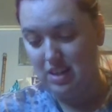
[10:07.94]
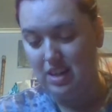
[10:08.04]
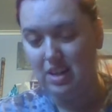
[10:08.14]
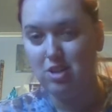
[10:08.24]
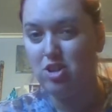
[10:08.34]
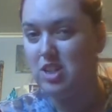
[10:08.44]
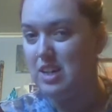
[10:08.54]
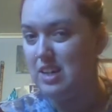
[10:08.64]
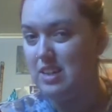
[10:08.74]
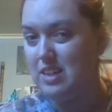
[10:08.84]
and
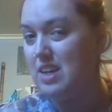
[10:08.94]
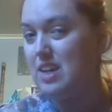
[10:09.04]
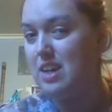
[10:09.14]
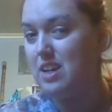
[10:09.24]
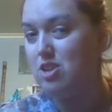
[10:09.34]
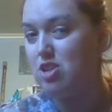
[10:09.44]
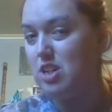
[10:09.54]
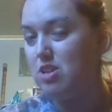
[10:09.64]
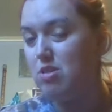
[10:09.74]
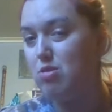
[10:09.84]
she need and she
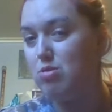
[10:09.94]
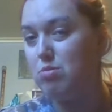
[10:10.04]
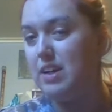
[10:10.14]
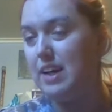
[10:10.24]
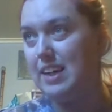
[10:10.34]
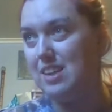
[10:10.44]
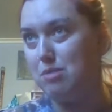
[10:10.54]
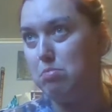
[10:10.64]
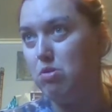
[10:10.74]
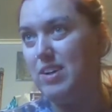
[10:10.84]
knows when I get the
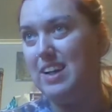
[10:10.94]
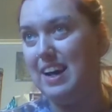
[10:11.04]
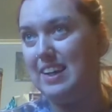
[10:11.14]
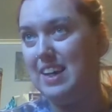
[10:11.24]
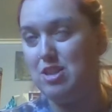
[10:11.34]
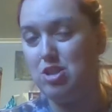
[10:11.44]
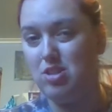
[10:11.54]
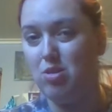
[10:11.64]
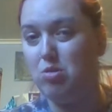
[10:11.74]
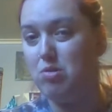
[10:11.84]
point I get
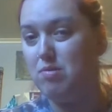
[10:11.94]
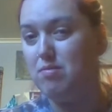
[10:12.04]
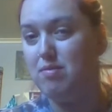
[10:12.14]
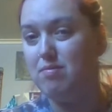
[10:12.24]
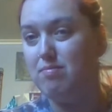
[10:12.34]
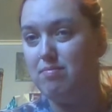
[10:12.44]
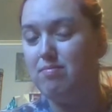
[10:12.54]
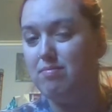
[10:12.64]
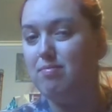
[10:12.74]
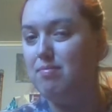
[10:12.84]
so
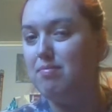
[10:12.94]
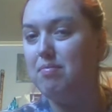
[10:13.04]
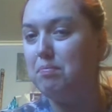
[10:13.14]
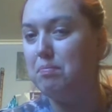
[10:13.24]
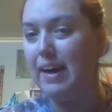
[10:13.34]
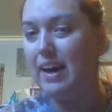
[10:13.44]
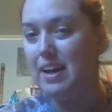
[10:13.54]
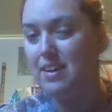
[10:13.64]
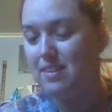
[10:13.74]
mad